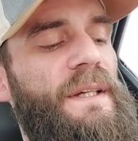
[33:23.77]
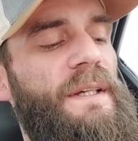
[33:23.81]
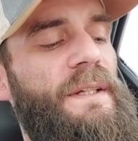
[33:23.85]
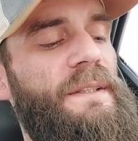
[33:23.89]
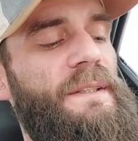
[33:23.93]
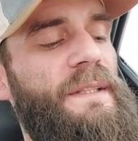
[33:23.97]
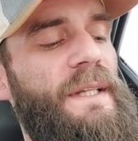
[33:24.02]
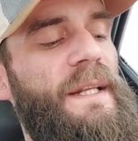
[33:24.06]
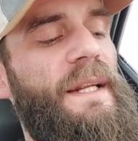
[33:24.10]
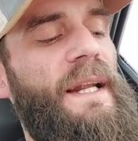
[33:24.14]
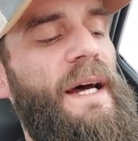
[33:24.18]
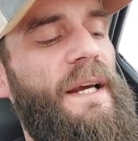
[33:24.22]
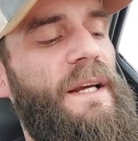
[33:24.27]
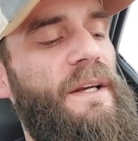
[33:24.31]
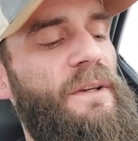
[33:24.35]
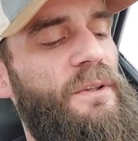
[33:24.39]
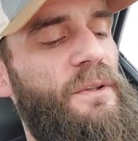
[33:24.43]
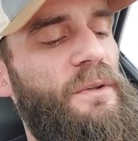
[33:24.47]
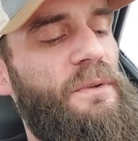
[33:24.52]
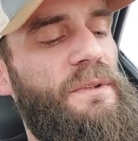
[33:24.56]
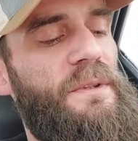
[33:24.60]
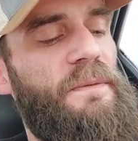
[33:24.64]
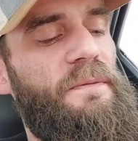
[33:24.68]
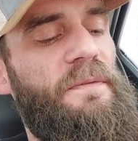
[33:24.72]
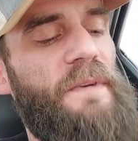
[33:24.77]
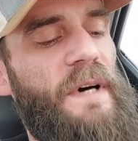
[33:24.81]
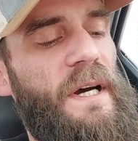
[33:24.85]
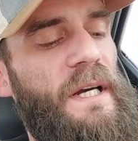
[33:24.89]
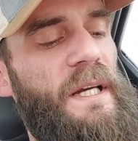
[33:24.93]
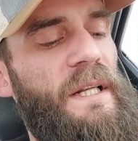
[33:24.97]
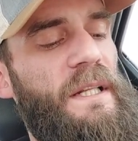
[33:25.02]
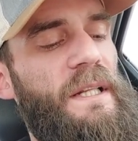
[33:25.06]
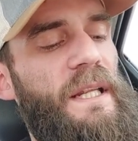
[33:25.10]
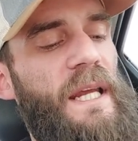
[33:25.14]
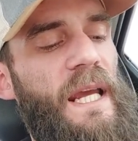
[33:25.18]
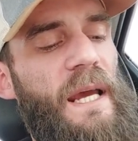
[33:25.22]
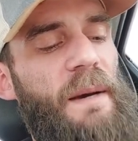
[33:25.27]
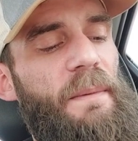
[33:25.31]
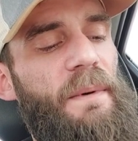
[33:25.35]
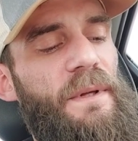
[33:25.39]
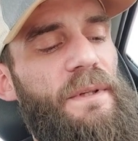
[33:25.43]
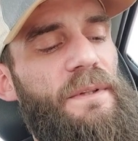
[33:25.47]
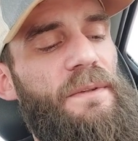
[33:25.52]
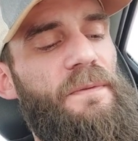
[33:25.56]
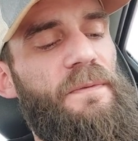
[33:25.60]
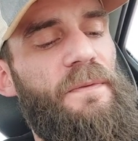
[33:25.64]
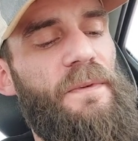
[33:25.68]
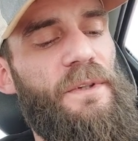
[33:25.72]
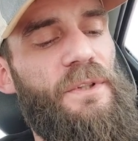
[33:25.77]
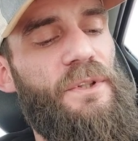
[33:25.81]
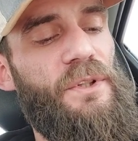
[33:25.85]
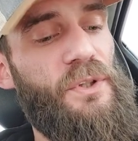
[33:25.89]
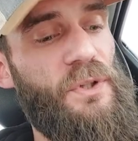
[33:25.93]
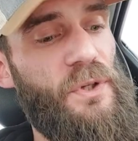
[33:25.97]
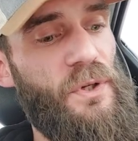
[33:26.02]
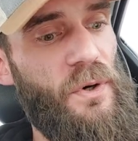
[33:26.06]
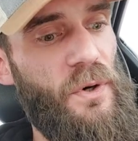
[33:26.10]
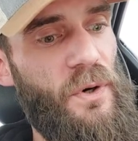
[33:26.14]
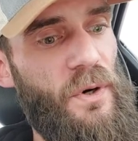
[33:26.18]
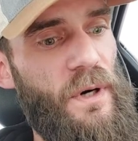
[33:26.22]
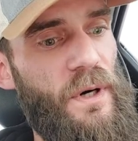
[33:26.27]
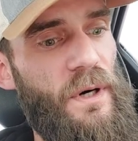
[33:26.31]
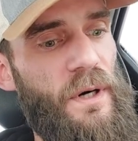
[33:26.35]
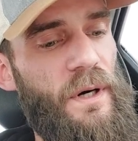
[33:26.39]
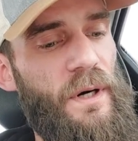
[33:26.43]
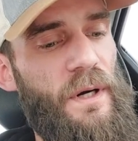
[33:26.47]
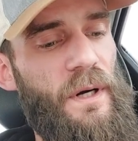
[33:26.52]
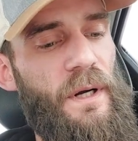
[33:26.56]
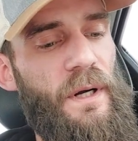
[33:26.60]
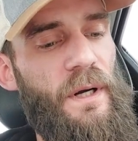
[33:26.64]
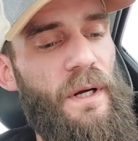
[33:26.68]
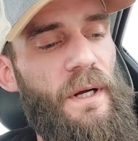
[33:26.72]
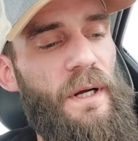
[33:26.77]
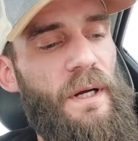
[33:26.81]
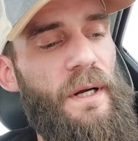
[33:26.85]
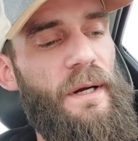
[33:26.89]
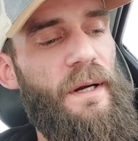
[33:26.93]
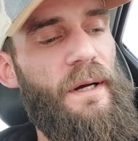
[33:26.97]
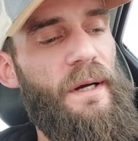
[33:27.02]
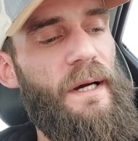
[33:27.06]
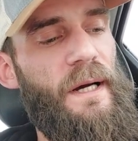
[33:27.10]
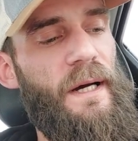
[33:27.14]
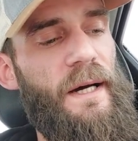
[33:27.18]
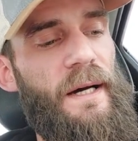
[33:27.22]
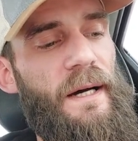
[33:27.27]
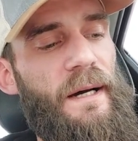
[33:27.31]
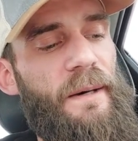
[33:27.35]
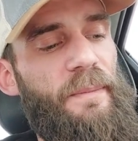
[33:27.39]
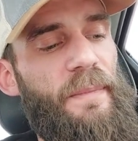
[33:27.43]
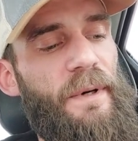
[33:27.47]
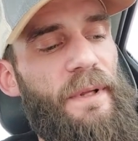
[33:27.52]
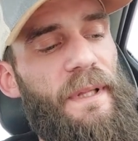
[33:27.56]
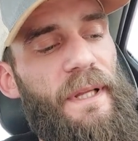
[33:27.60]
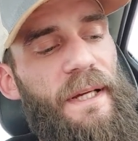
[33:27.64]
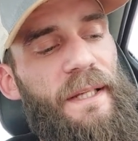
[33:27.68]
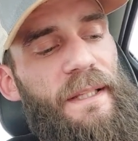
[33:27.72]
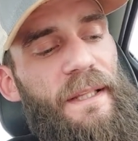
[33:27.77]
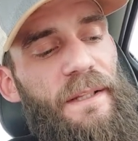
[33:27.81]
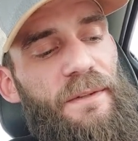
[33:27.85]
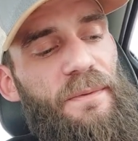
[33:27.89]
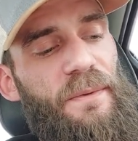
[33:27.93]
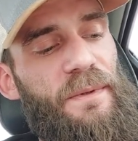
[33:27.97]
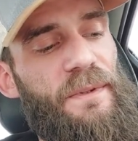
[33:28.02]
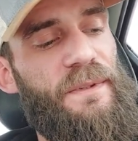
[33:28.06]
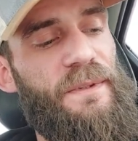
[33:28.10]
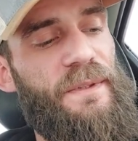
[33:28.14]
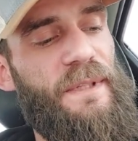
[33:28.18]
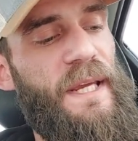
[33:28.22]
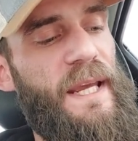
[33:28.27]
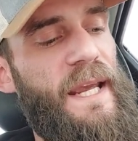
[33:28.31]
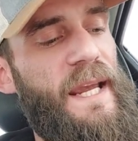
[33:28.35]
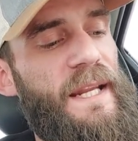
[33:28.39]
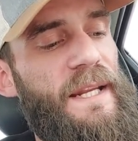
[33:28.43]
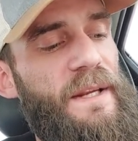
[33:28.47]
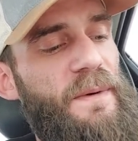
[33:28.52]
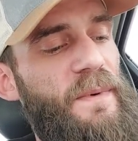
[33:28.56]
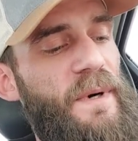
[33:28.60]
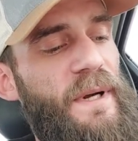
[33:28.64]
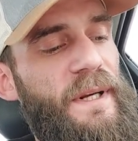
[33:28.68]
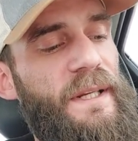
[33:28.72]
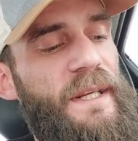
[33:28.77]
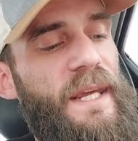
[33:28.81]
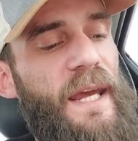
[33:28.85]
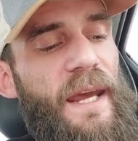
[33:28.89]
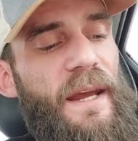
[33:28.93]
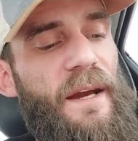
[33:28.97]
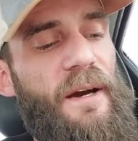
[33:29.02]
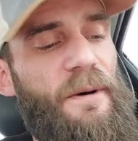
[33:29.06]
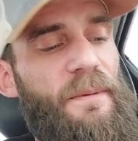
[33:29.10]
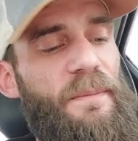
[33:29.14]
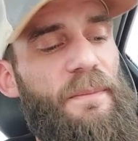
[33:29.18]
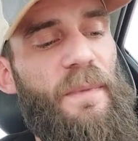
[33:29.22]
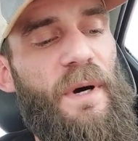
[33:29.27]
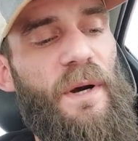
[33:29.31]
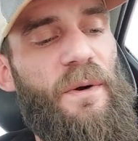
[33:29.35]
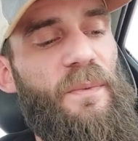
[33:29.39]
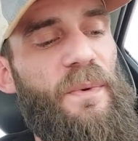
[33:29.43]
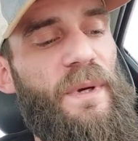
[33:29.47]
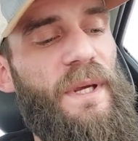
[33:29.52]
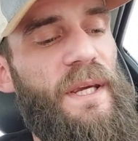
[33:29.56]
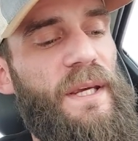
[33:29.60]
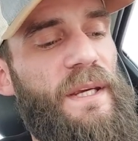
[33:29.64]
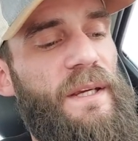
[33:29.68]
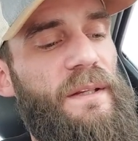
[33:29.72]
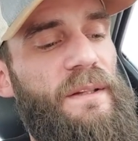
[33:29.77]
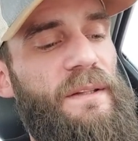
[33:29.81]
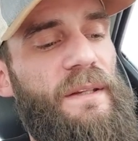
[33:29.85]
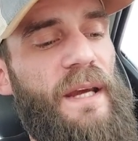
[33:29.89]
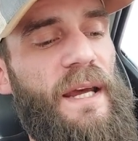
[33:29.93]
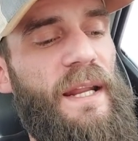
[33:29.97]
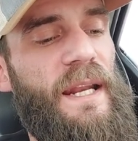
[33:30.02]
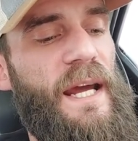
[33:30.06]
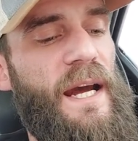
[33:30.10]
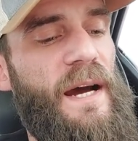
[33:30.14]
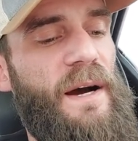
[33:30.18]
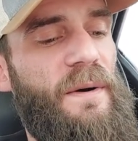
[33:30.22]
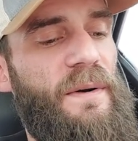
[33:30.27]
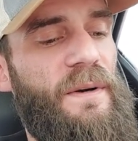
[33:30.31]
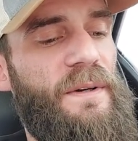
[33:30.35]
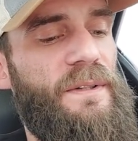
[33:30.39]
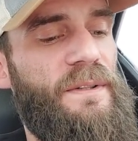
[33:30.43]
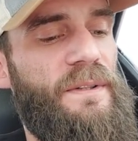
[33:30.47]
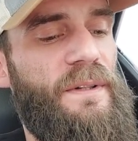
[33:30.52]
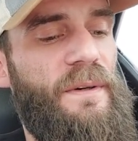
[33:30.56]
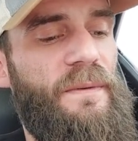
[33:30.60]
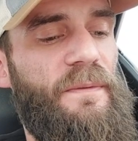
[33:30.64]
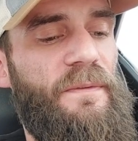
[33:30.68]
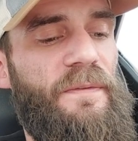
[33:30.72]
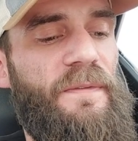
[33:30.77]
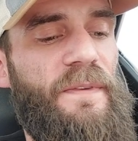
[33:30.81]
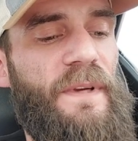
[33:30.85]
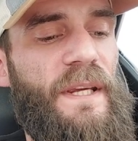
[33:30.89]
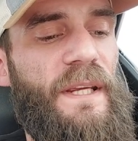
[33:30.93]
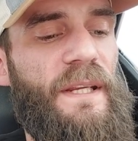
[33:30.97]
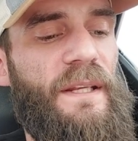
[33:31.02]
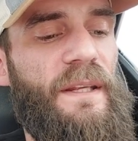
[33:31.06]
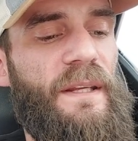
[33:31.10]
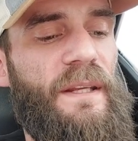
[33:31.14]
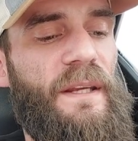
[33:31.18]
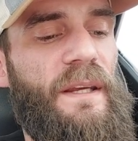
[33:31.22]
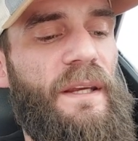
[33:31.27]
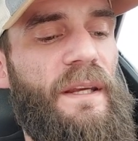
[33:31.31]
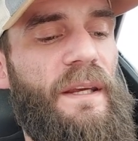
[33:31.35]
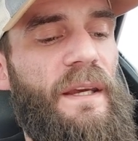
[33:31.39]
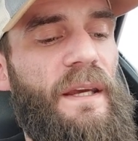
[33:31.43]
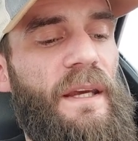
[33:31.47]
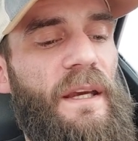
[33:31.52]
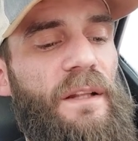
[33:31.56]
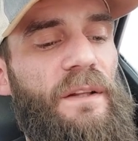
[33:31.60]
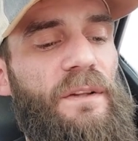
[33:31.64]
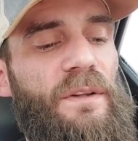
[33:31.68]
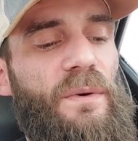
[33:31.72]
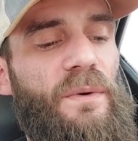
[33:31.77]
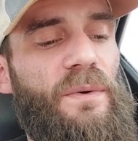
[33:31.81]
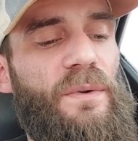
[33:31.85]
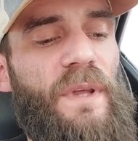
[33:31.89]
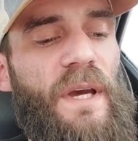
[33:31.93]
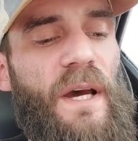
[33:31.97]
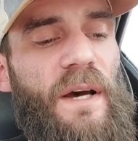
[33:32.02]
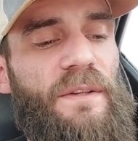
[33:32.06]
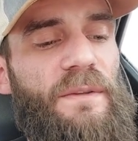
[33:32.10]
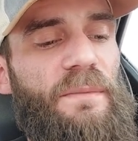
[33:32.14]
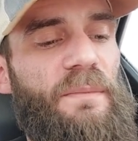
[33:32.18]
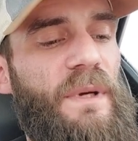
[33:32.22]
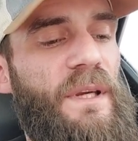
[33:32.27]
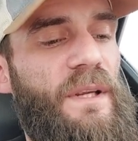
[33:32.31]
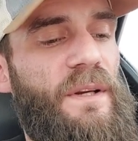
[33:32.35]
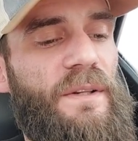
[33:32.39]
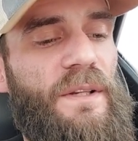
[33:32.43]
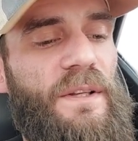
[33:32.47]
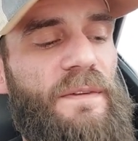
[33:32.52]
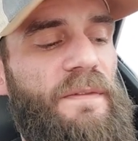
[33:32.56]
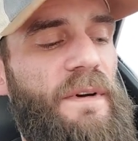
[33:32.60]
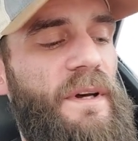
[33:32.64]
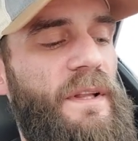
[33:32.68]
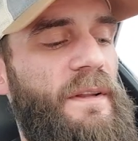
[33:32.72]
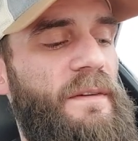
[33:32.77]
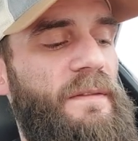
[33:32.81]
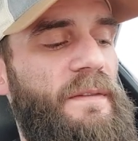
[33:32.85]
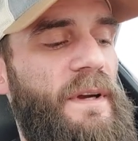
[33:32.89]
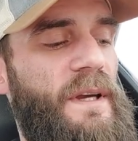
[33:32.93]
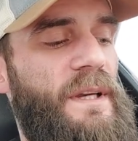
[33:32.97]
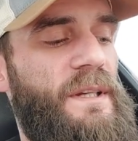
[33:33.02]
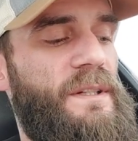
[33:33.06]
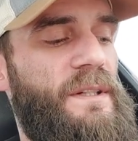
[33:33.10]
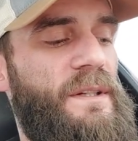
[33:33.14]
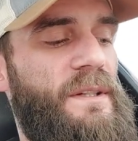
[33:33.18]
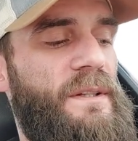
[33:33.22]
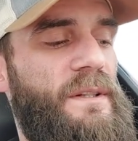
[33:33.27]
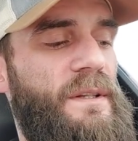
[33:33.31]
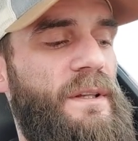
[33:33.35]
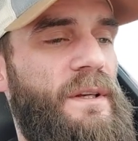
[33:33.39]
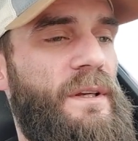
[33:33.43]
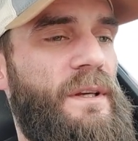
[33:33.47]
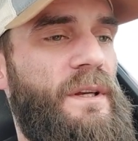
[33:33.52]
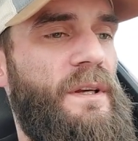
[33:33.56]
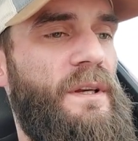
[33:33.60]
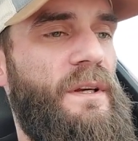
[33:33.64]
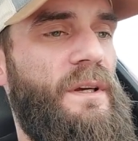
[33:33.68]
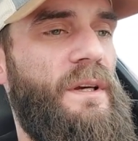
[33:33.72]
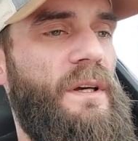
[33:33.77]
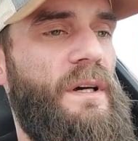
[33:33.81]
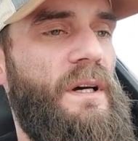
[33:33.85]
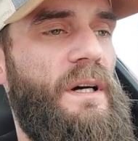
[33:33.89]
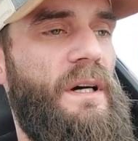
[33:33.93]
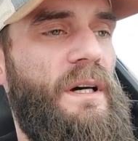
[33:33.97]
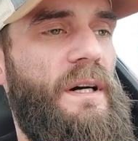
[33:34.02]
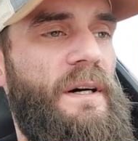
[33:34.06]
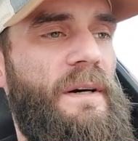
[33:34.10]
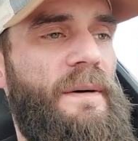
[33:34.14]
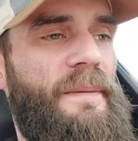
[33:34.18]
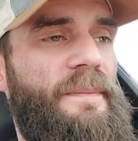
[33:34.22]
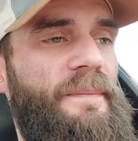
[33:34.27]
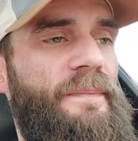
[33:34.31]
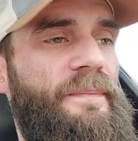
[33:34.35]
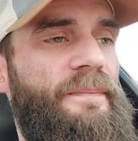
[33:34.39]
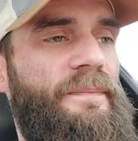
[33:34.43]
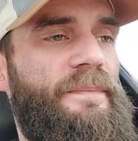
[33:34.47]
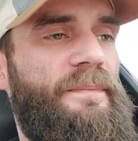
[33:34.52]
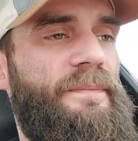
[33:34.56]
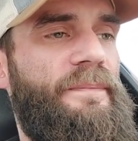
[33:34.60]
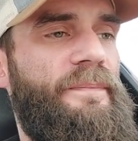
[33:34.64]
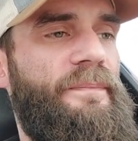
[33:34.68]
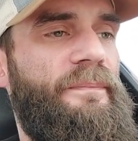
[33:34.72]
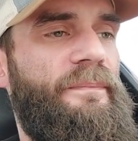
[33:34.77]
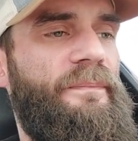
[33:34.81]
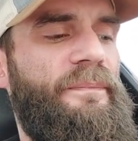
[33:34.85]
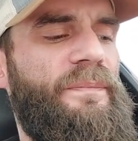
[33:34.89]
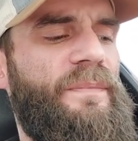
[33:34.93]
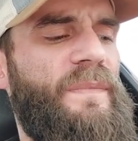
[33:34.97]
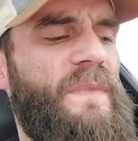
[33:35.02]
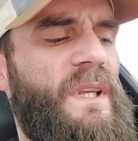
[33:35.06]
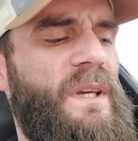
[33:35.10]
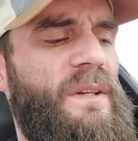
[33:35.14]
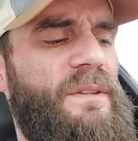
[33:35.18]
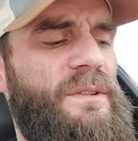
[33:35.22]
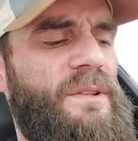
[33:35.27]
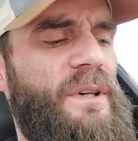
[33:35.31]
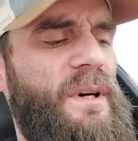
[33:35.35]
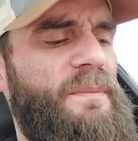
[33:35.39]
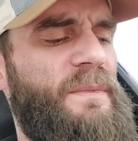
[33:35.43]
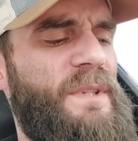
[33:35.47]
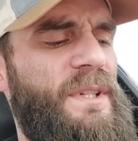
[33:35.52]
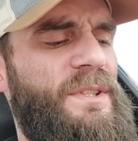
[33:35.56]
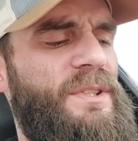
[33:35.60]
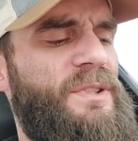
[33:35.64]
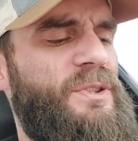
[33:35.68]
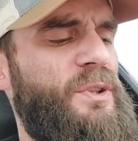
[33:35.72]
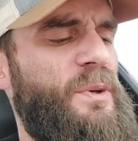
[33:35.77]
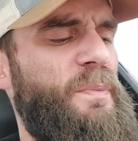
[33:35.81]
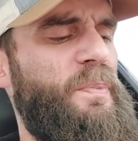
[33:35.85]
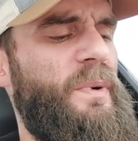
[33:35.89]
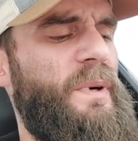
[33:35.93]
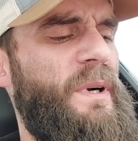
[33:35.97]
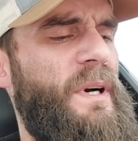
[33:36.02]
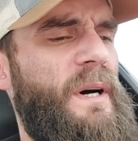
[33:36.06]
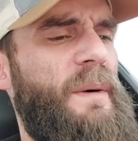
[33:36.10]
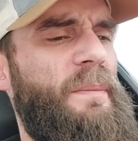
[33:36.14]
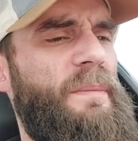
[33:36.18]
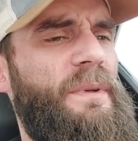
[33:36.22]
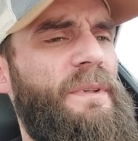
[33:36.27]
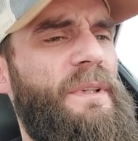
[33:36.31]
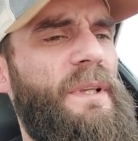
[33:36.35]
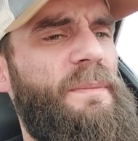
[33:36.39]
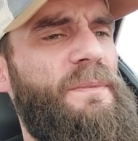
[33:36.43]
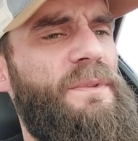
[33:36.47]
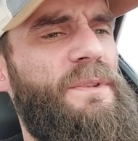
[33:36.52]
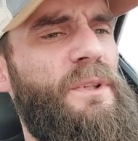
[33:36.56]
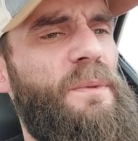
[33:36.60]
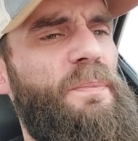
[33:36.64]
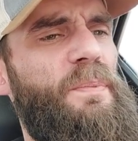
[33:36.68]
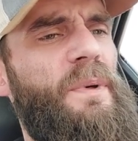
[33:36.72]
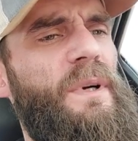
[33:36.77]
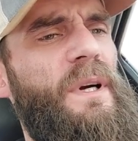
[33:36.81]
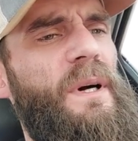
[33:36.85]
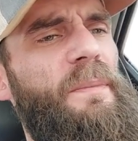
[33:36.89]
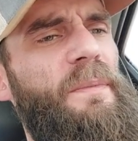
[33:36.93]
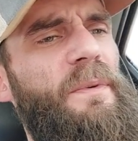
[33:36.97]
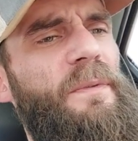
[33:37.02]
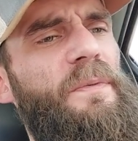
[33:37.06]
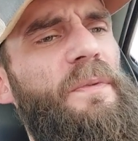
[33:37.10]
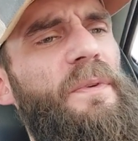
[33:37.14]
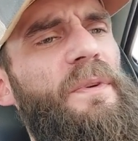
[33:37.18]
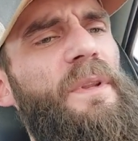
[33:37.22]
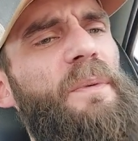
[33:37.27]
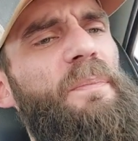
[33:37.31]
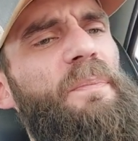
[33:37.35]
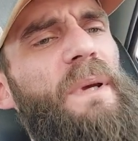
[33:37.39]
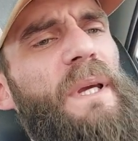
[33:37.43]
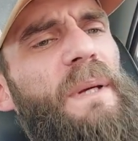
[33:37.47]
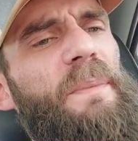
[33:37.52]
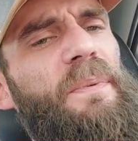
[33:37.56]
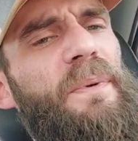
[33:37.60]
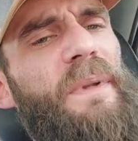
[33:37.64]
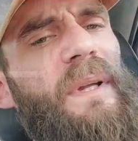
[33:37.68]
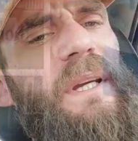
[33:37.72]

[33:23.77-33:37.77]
then I could do some fucking damage for sure. But like, this was 81K on my week, 10 hours on feet, and 2,000 meters of elevation. So I'm just super humbled. I'm super humbled for the people I